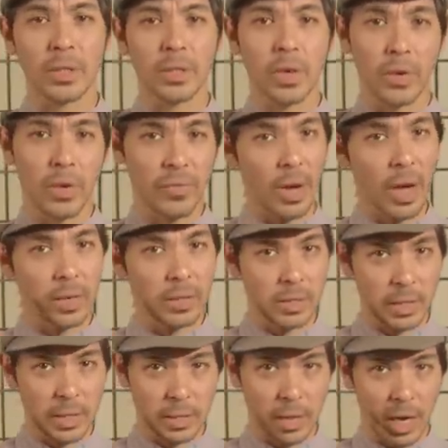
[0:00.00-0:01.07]
So you've got,
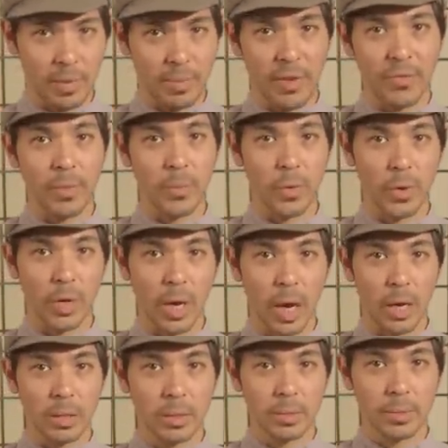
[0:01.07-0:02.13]
it's got to be from
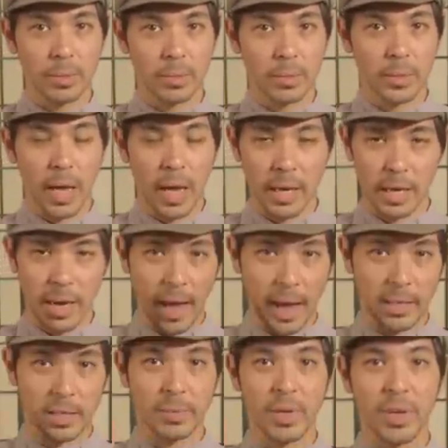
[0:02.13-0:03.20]
Yunnan, and it
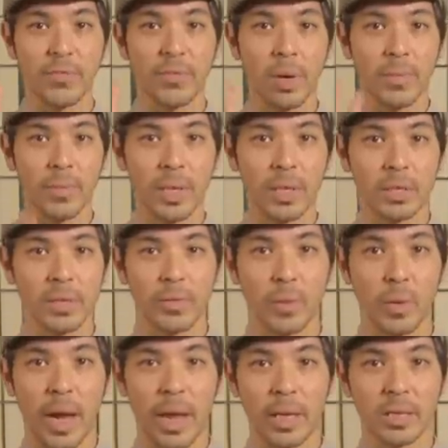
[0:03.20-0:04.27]
has to be from these
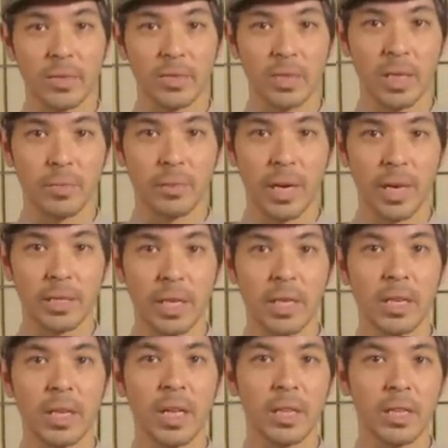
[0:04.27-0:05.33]
varieties of tea plants.
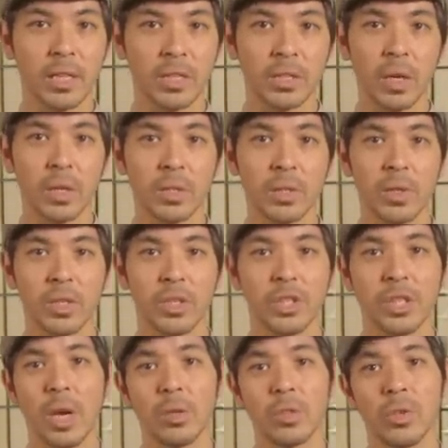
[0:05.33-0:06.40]
And there's also the
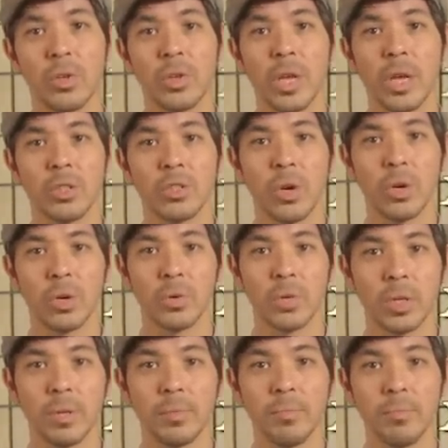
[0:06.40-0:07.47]
Xiaozhong Yezhong,
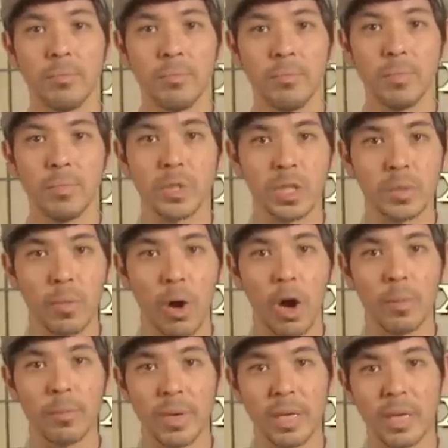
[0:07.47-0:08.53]
the
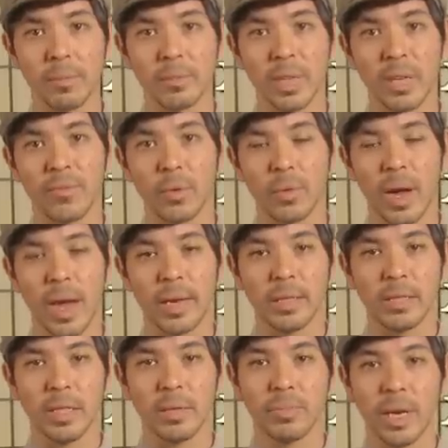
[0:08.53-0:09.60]
small medium leaf
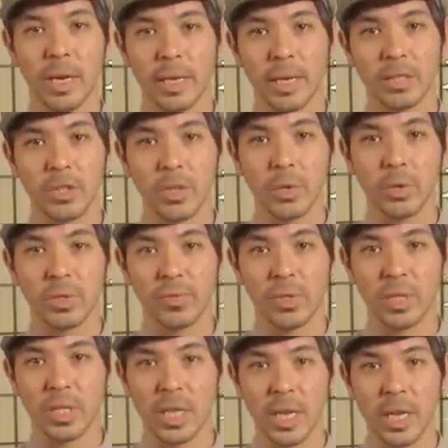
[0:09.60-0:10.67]
variety tea plant gets used for
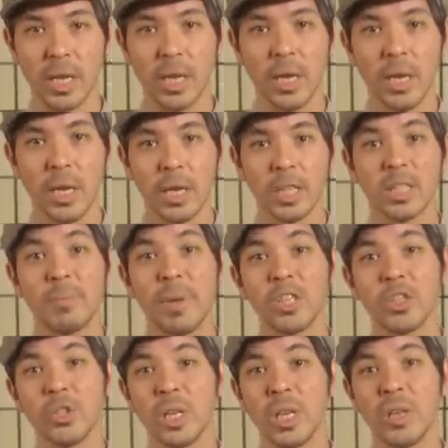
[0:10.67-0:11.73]
tea,
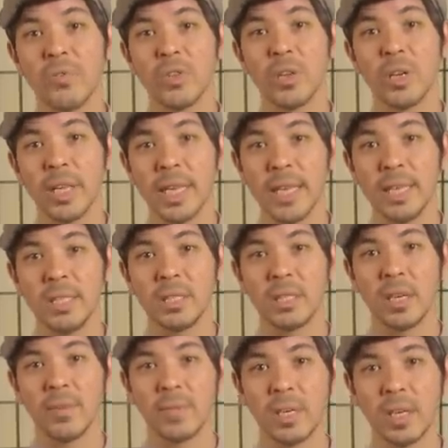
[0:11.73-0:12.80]
especially if you're east
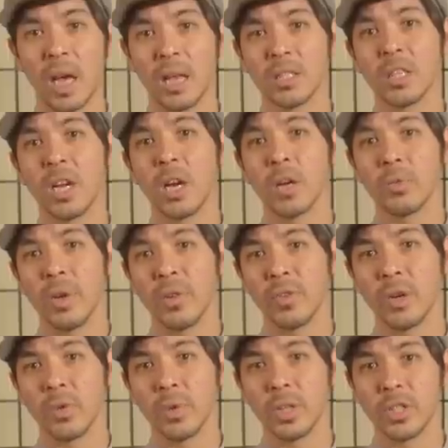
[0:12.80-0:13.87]
of the Lancang
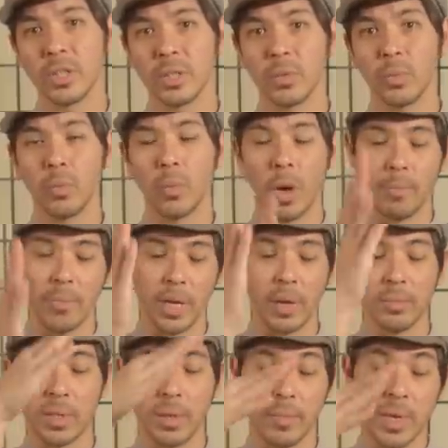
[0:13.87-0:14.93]
River, which is what
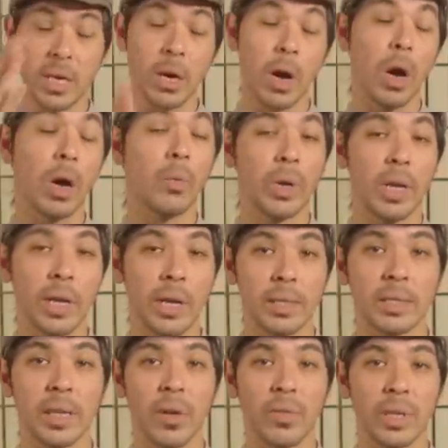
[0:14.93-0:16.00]
becomes the Mekong when it
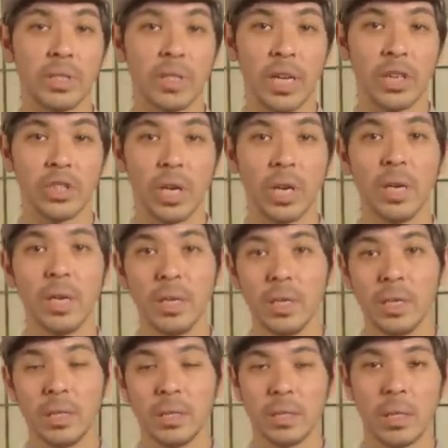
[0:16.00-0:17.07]
hits Southeast Asia,
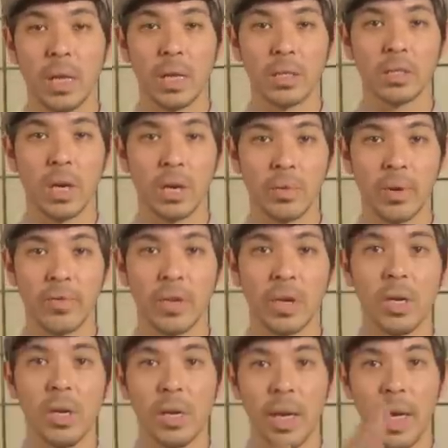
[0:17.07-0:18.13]
is the Lancang River,
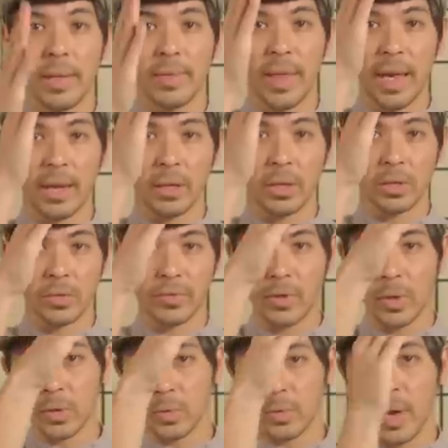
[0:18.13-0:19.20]
and that
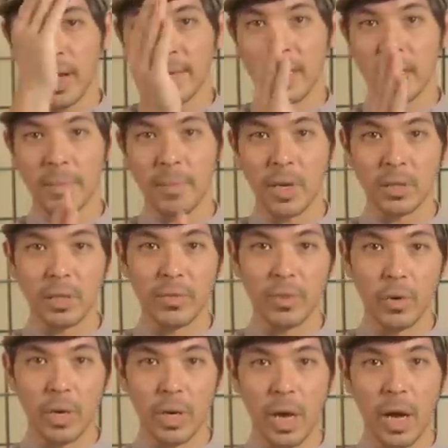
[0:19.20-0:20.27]
flows right down the middle of
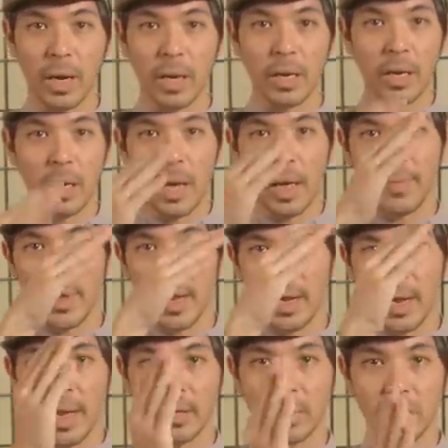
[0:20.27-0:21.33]
Yunnan and
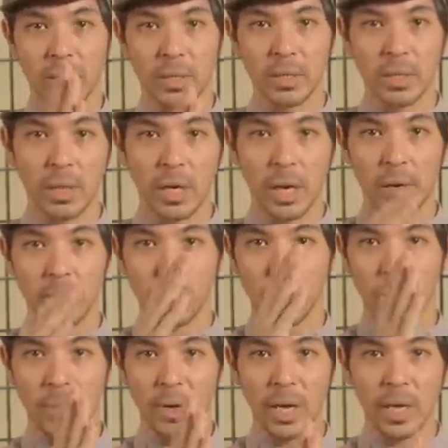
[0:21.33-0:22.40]
then enters uh,
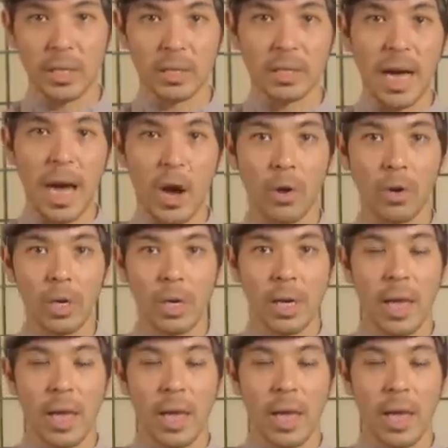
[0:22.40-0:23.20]
Burma and Laos.